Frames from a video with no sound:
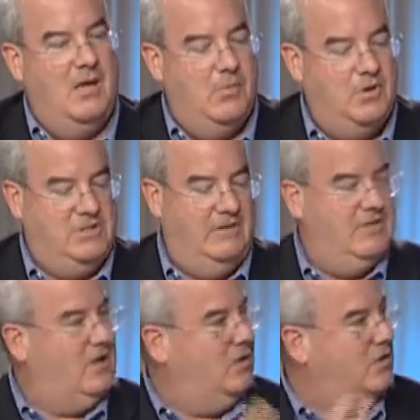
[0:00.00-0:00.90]
Because
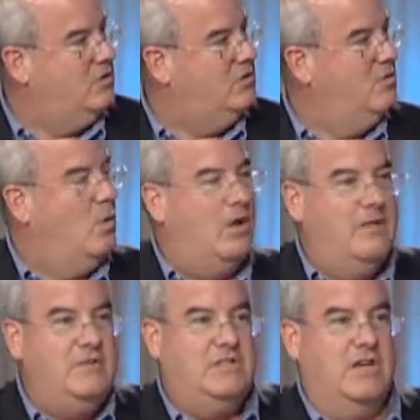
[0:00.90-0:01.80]
even though you can do all
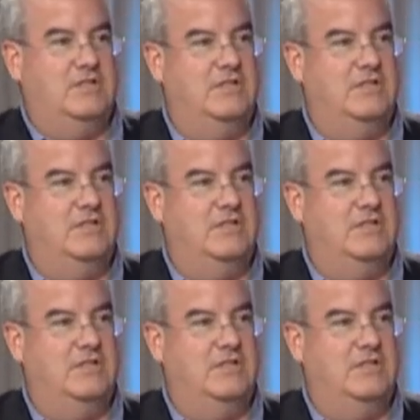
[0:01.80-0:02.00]
of these kinds